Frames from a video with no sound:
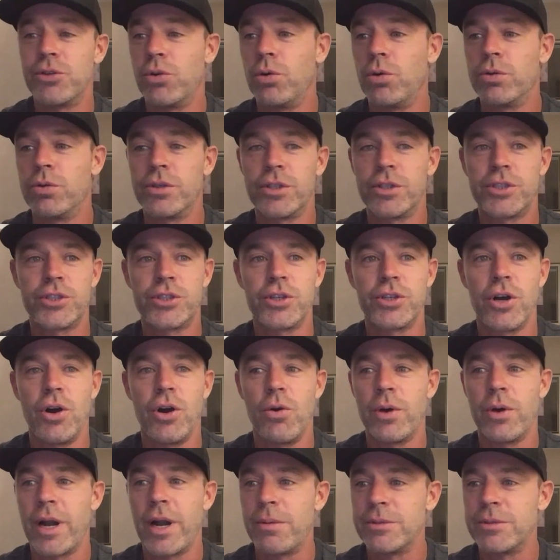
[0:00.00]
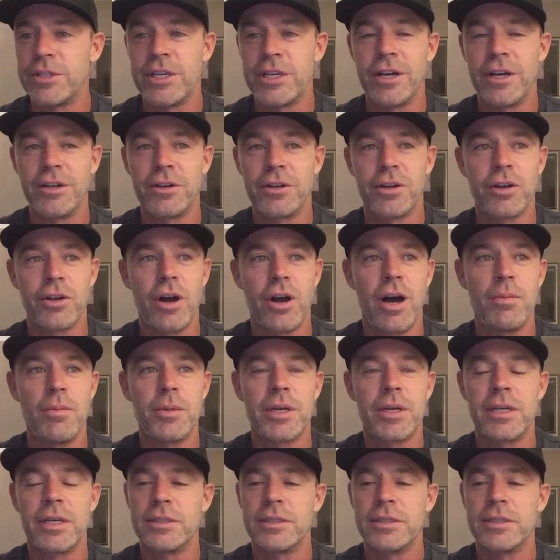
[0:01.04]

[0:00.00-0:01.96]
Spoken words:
older show and I was a younger comic.